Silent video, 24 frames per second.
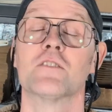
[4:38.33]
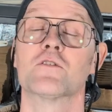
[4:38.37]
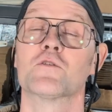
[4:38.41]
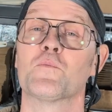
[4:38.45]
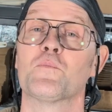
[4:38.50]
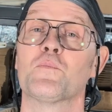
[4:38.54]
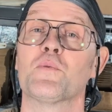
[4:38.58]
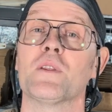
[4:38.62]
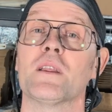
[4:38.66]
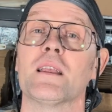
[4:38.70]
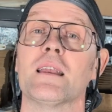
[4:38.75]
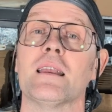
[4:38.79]
So
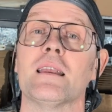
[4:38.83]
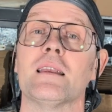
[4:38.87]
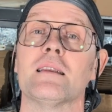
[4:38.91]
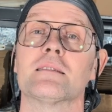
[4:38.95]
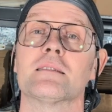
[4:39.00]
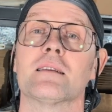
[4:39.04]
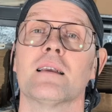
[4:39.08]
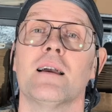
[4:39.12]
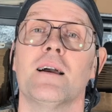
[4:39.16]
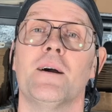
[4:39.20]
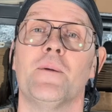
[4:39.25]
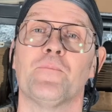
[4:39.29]

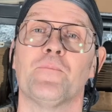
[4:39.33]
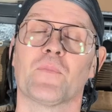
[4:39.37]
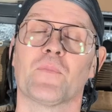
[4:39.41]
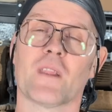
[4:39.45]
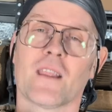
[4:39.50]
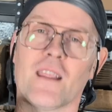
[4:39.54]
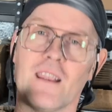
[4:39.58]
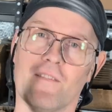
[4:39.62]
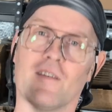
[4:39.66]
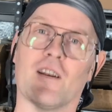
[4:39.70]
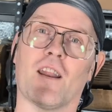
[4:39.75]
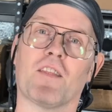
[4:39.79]
please
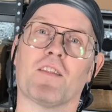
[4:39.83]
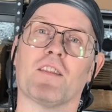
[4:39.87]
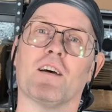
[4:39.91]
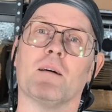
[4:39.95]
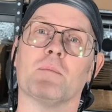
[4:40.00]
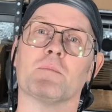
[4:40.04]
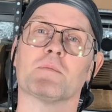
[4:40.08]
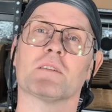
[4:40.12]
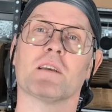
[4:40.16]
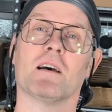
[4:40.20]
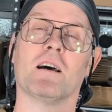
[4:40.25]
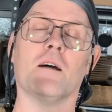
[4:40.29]
give it a
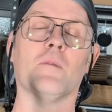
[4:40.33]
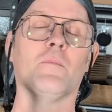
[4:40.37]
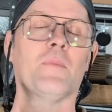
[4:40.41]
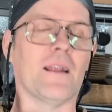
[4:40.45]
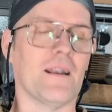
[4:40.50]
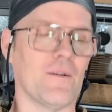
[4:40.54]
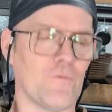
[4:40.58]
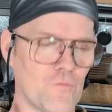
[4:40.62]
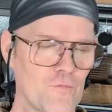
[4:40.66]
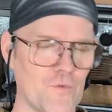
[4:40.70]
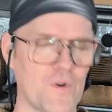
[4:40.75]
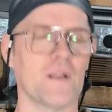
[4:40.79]
thumbs up.
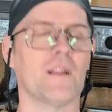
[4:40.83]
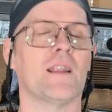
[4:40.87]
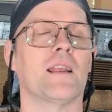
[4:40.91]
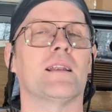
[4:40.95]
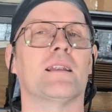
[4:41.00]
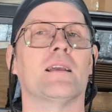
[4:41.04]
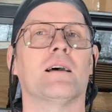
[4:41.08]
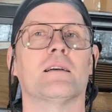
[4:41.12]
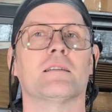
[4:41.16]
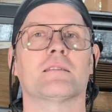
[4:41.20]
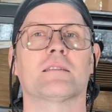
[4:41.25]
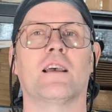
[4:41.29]
It really
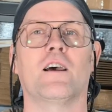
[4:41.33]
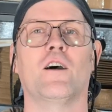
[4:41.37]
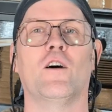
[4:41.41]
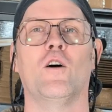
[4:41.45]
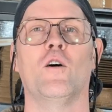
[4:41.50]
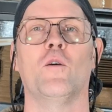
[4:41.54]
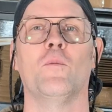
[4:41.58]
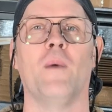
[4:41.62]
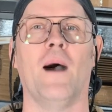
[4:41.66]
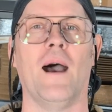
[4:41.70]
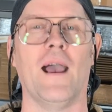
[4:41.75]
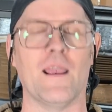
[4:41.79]
does
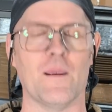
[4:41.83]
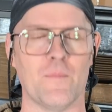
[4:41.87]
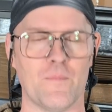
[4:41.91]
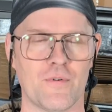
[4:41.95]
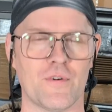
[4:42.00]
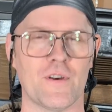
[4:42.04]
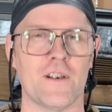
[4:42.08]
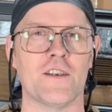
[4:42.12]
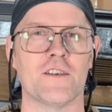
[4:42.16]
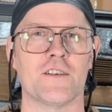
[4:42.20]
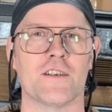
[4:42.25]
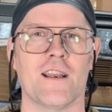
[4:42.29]
help. I
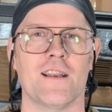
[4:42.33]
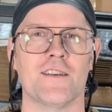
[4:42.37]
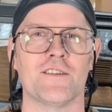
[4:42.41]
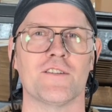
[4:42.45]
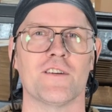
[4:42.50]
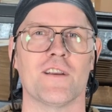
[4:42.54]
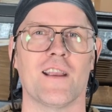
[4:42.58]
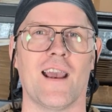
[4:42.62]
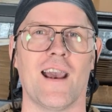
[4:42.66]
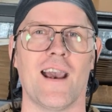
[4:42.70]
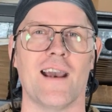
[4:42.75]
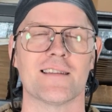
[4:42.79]
appreciate
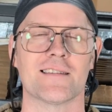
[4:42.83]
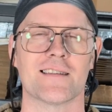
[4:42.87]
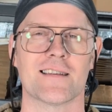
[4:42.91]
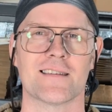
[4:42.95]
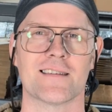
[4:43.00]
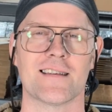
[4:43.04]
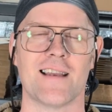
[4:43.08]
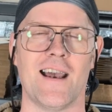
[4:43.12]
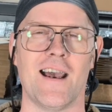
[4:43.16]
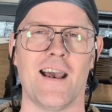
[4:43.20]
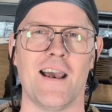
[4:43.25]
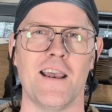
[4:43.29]
you guys'
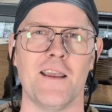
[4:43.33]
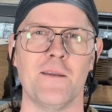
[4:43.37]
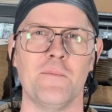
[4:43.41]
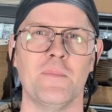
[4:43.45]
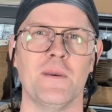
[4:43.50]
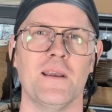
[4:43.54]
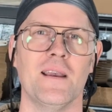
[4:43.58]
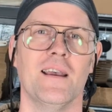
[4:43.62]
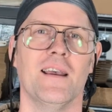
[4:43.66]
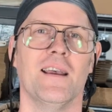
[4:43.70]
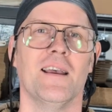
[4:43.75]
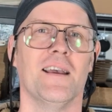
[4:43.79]
time.